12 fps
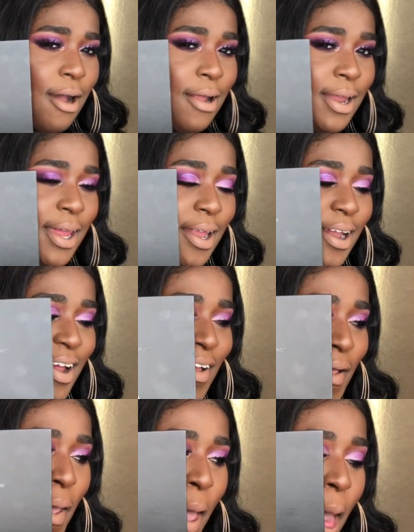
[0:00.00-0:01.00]
on it.
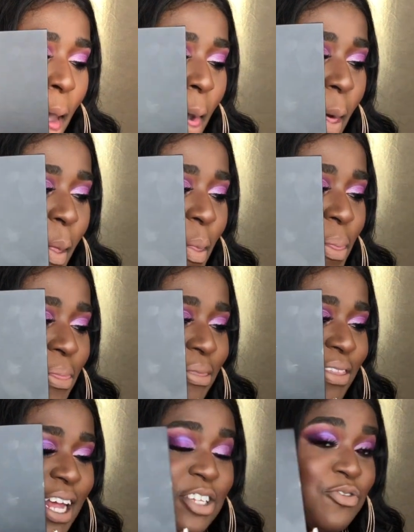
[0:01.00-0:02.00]

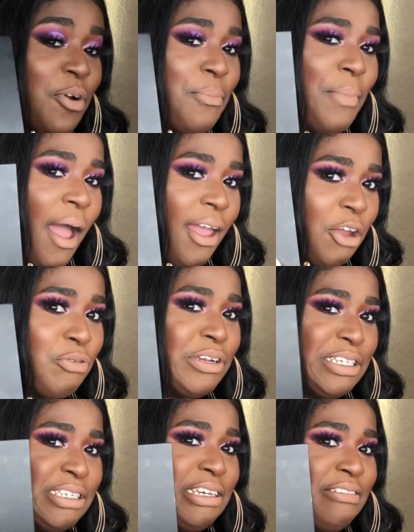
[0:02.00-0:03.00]
That's from my
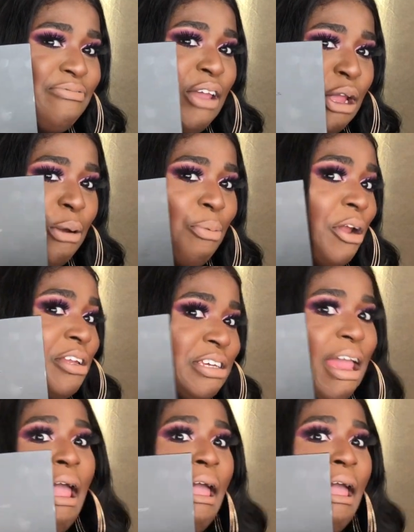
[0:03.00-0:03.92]
greasy fingerprinty